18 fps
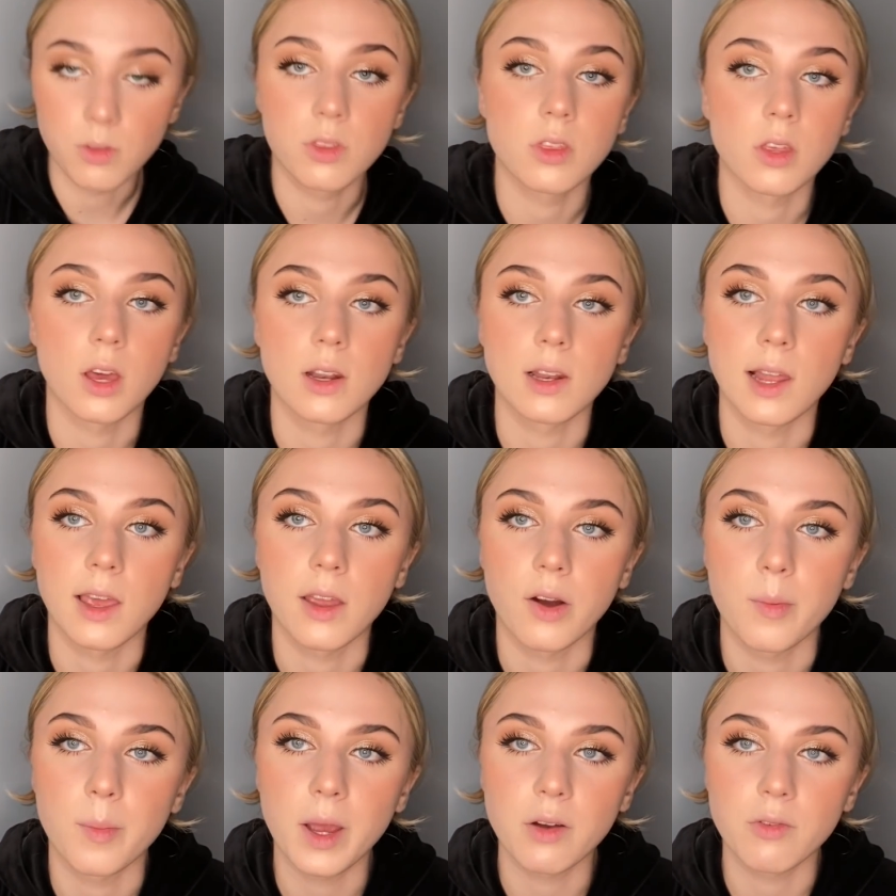third
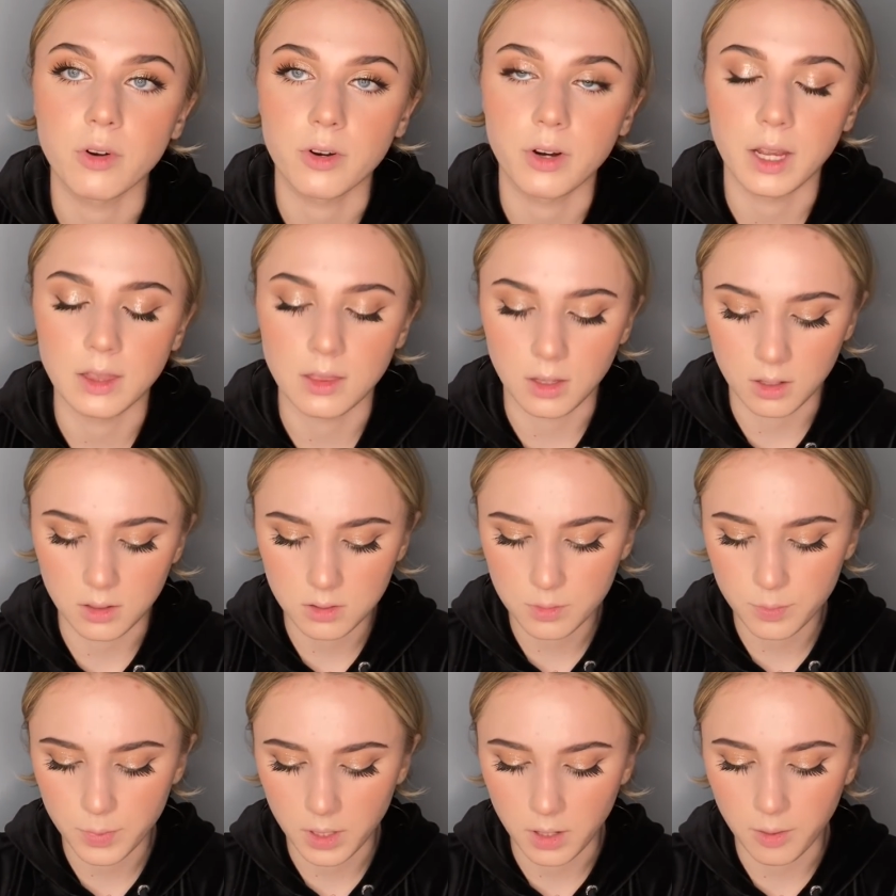layer. I might regret
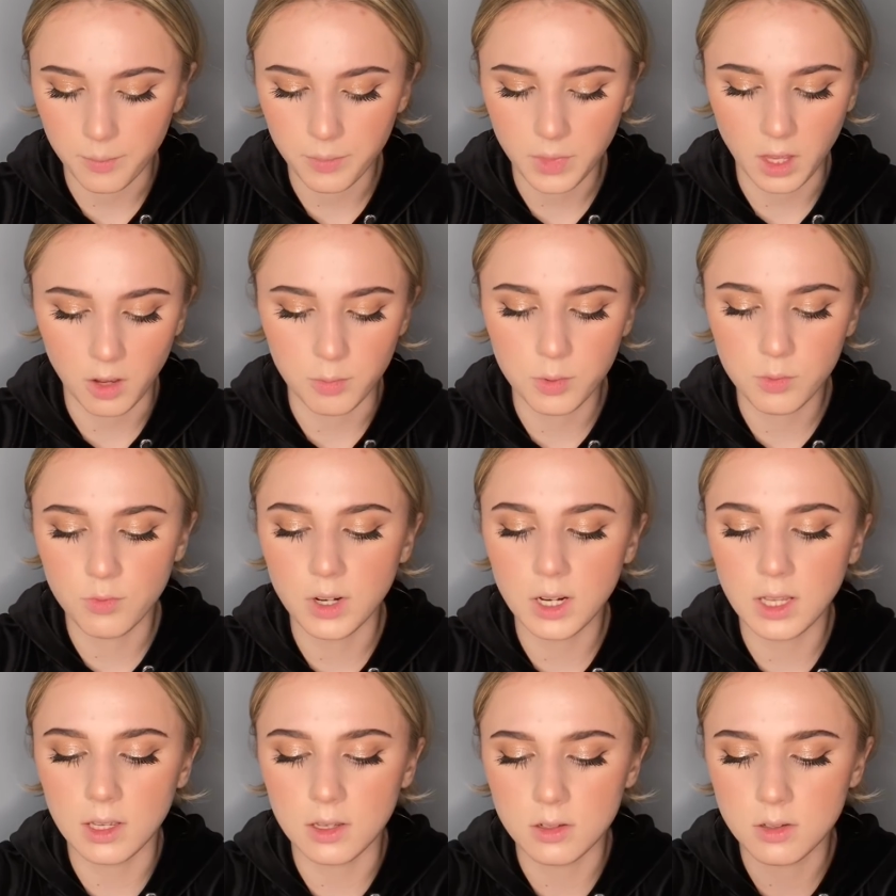this, but I've been
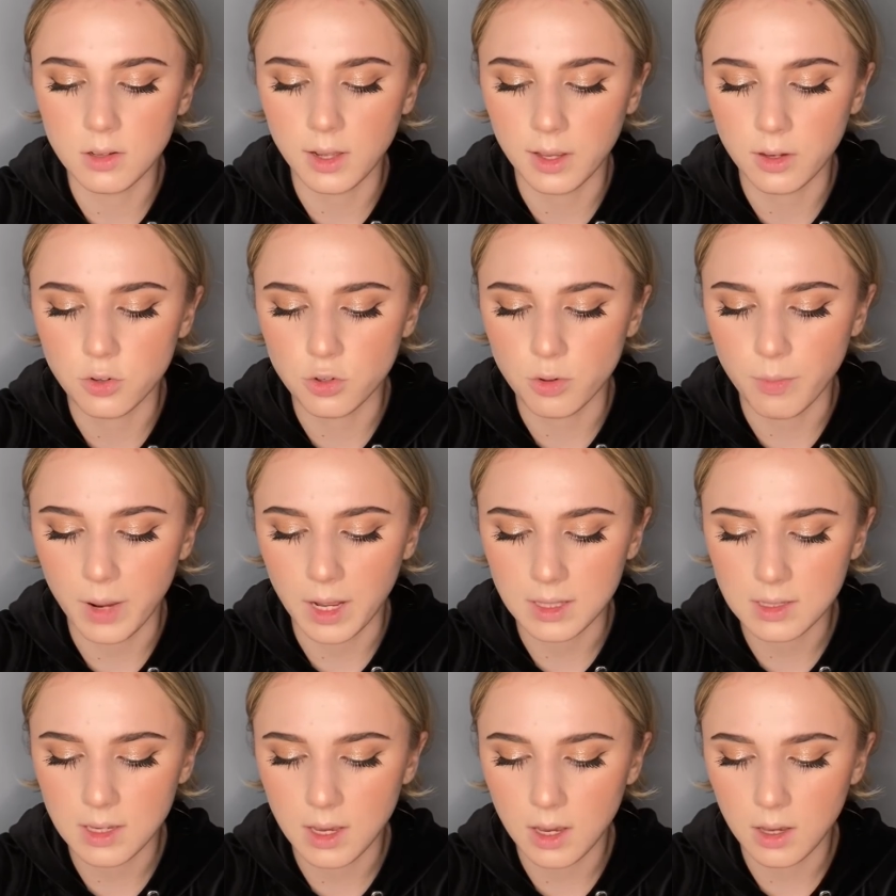really into like
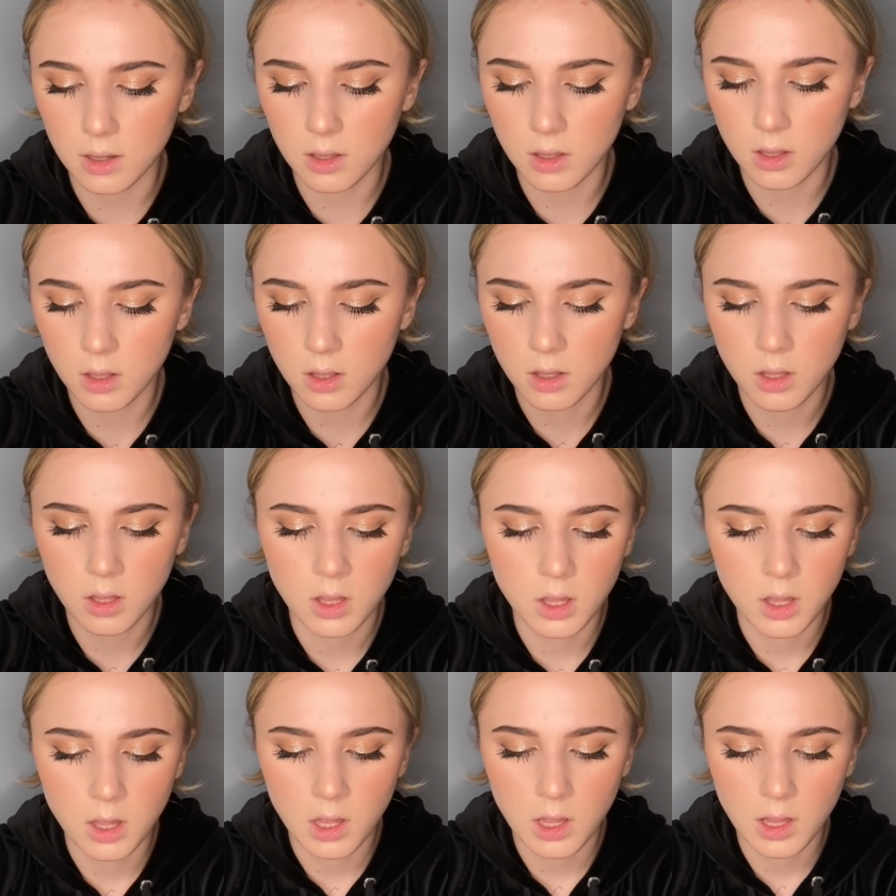dramatic
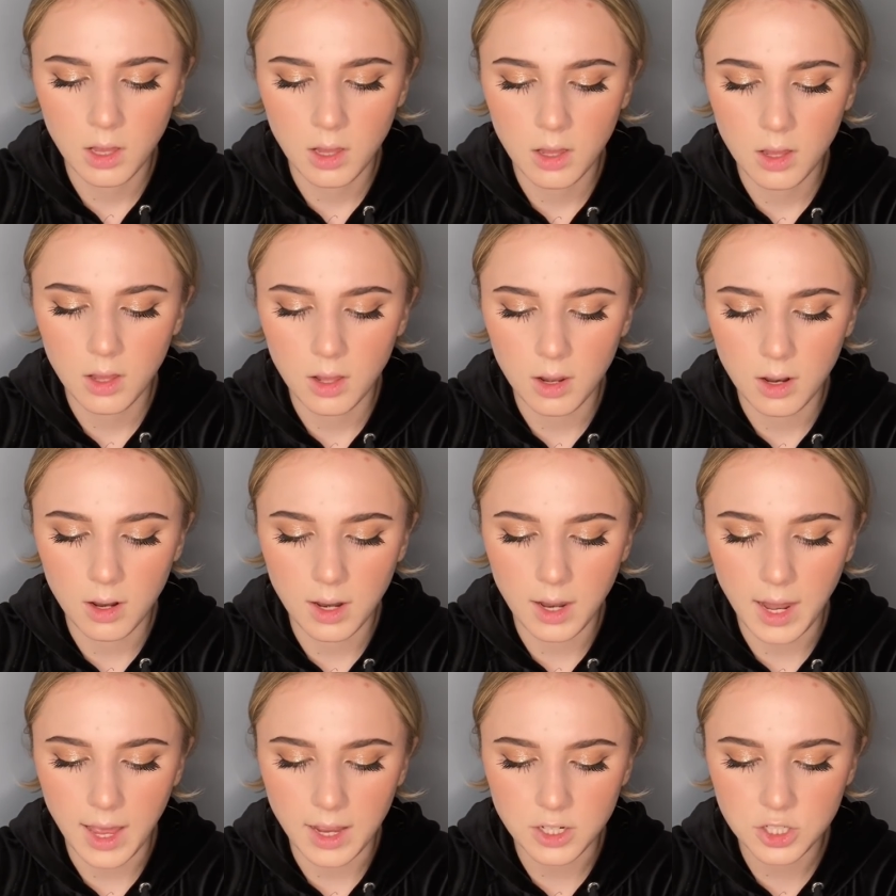
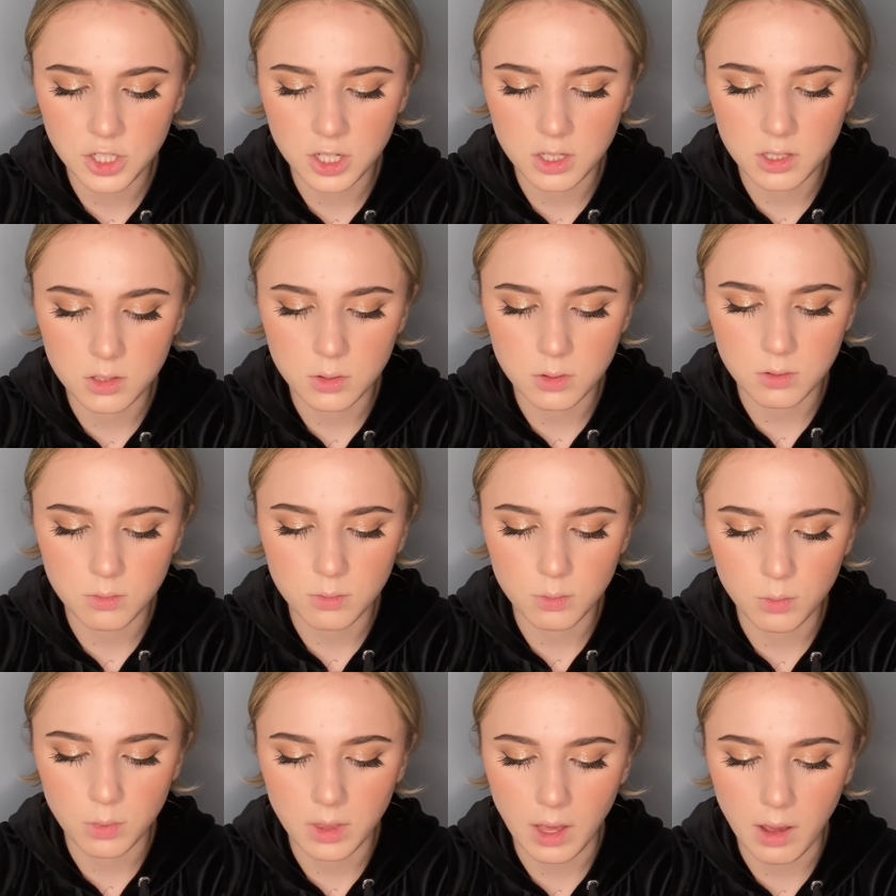lashes
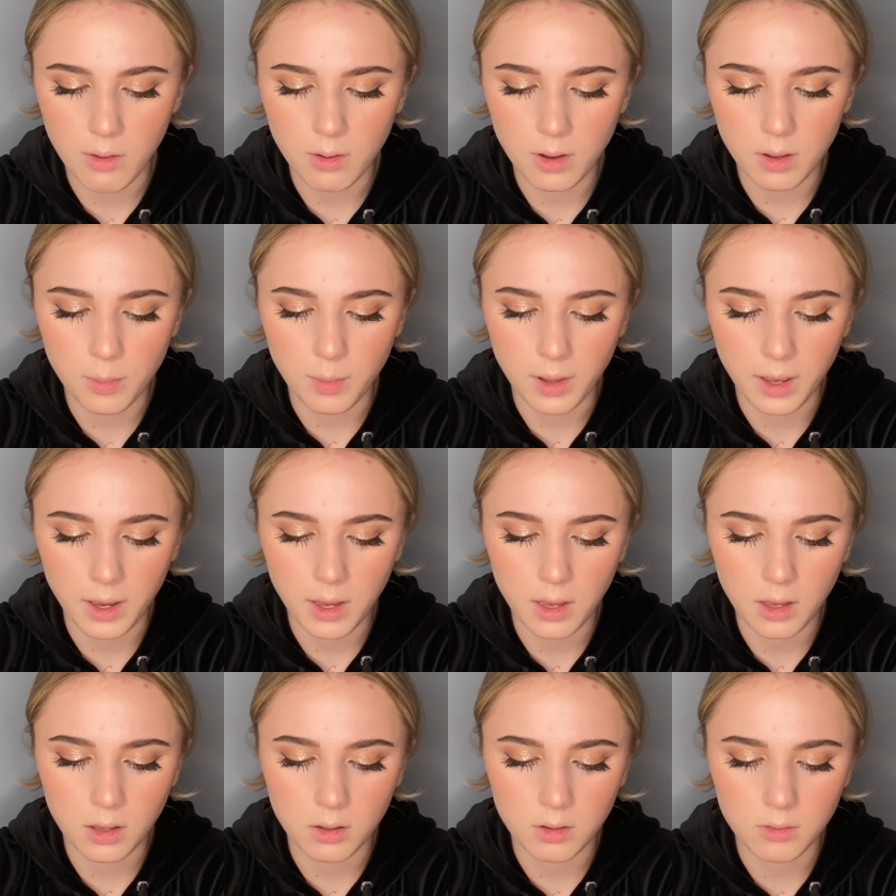without
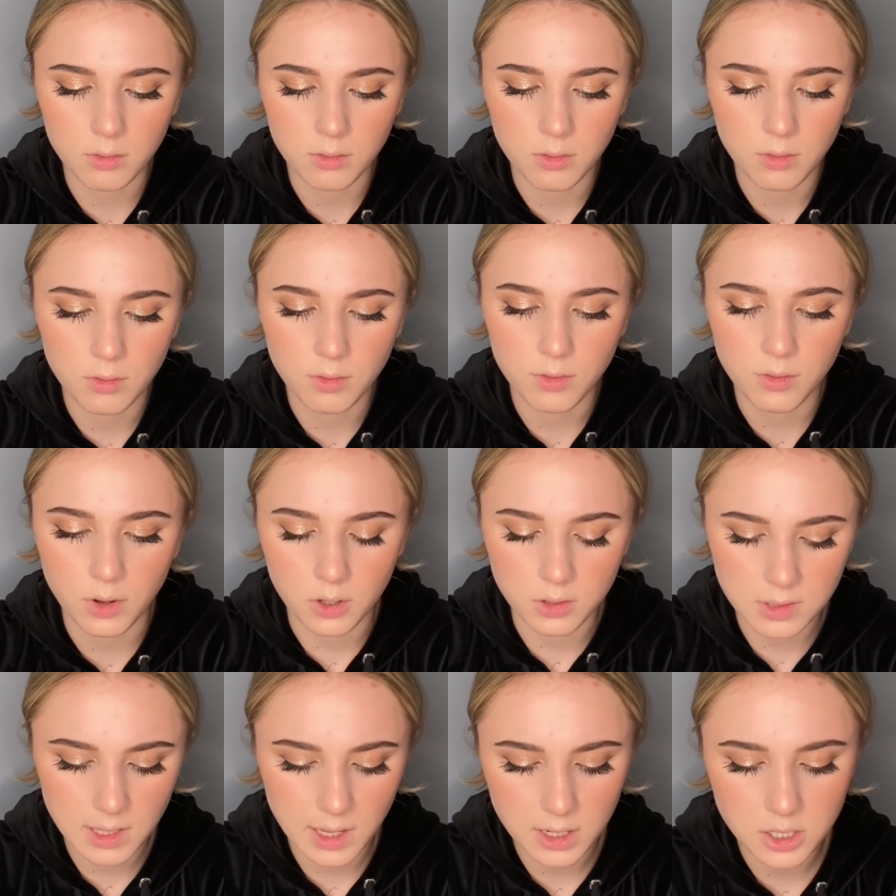applying
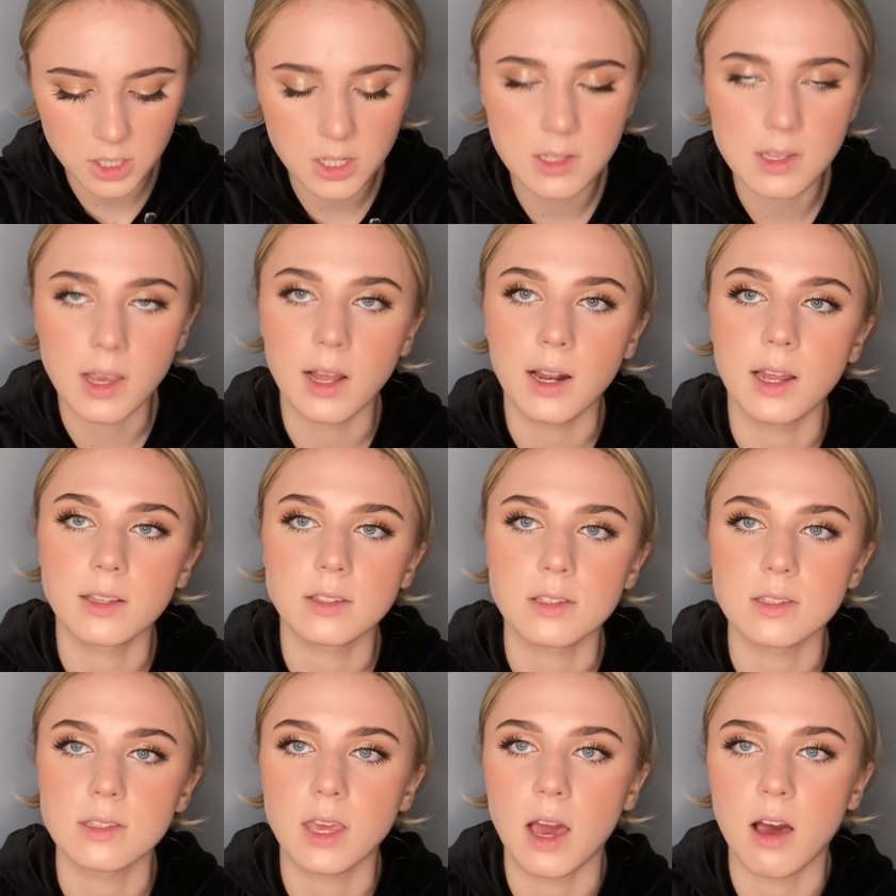false lashes. Like I like
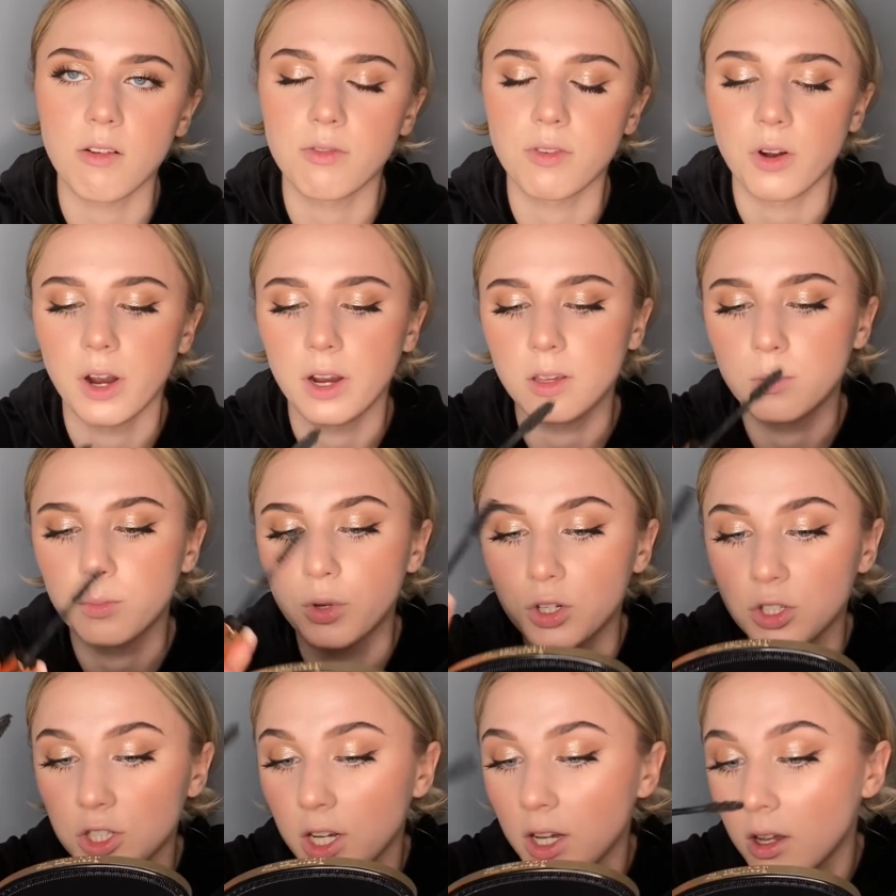to see how far I can
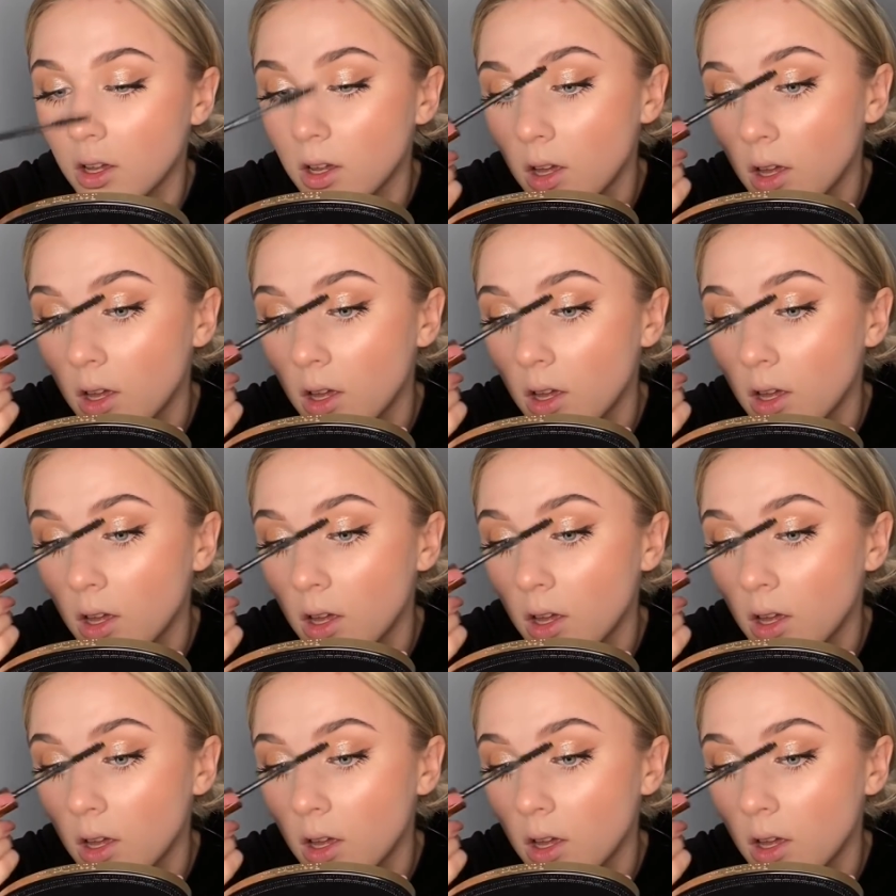push it.